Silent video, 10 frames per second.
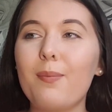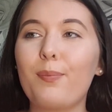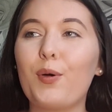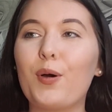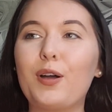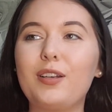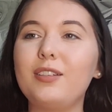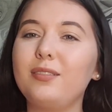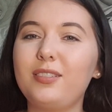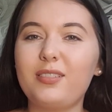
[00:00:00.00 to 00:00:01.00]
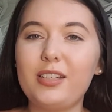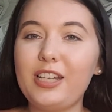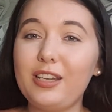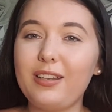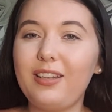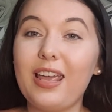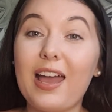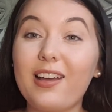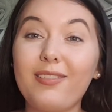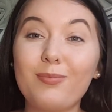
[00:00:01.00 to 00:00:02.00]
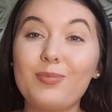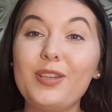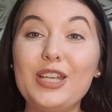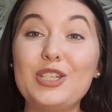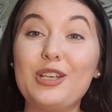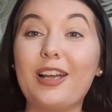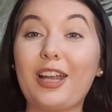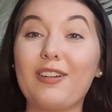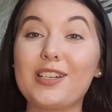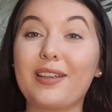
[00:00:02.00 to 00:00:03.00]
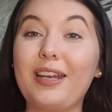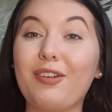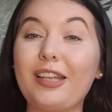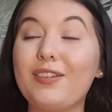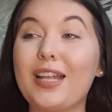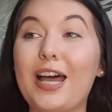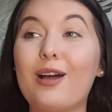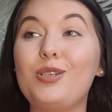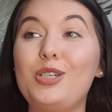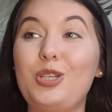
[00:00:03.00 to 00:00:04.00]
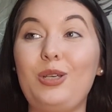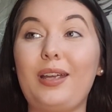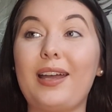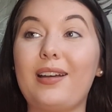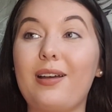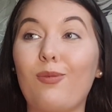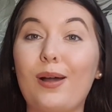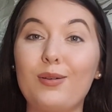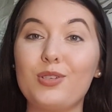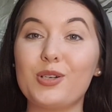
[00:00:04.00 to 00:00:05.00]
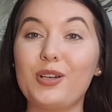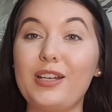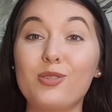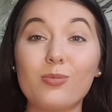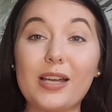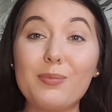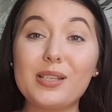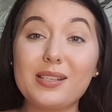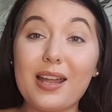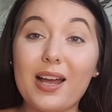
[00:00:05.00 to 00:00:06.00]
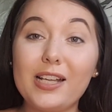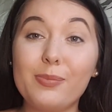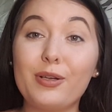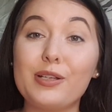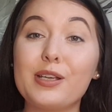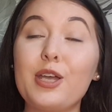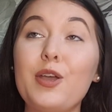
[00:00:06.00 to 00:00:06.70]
But yeah, you do get congratulated for leaving the house, you do get a well done, and sometimes it's nice because